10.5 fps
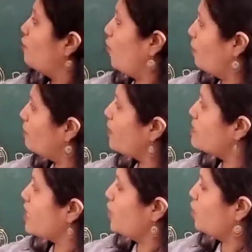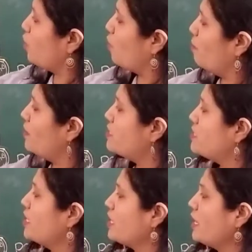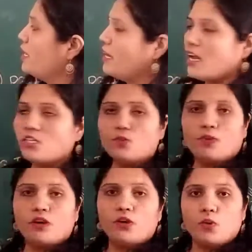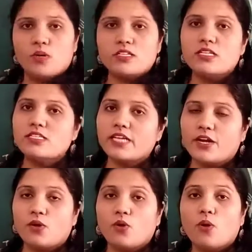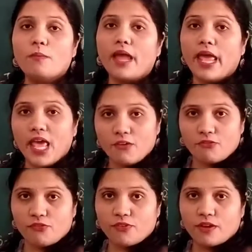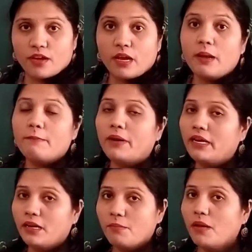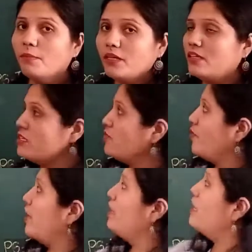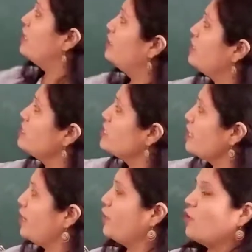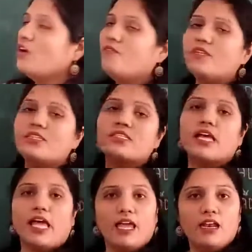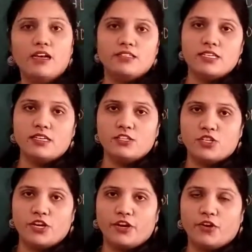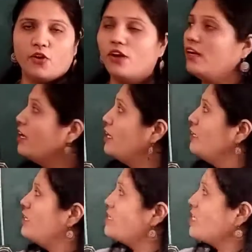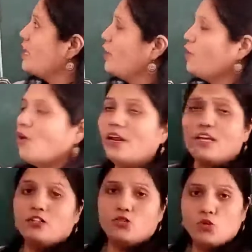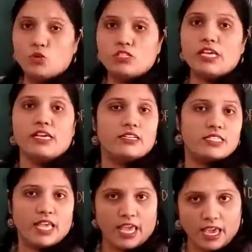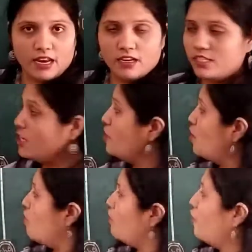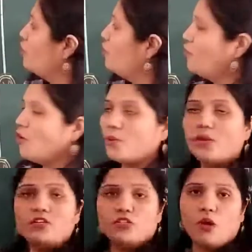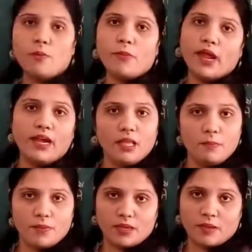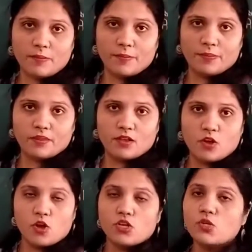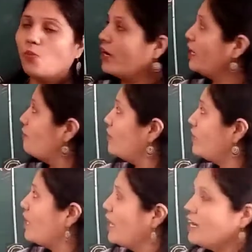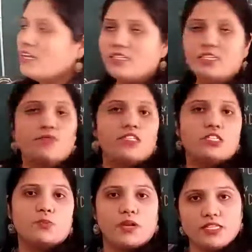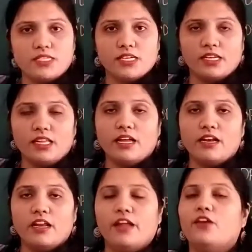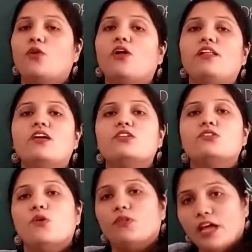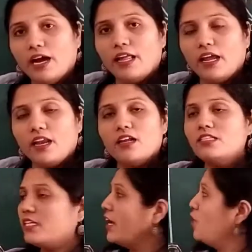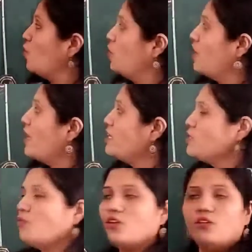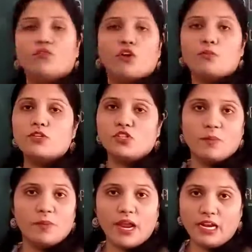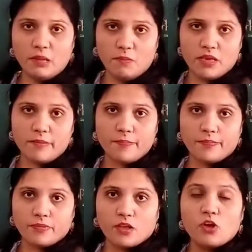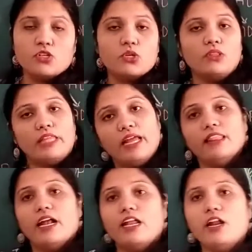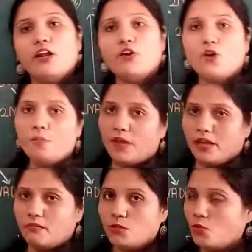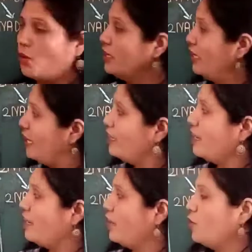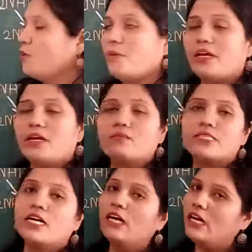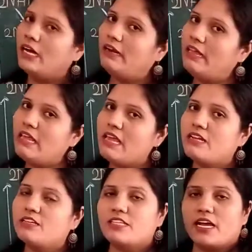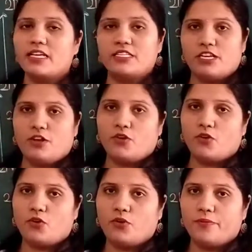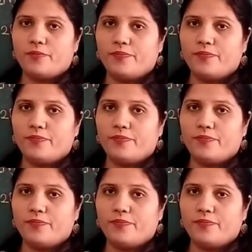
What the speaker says: From that cytochrome B6 it transferred towards the cytochrome F. But remember this one, this electron which is the energy rich electron, this electron is using its energy for the formation of ATP. So whatever the energy which is present in that electron, so that energy get utilized for the formation of ATP. So then that electron becomes what? Then that electron becomes the de-energized electron.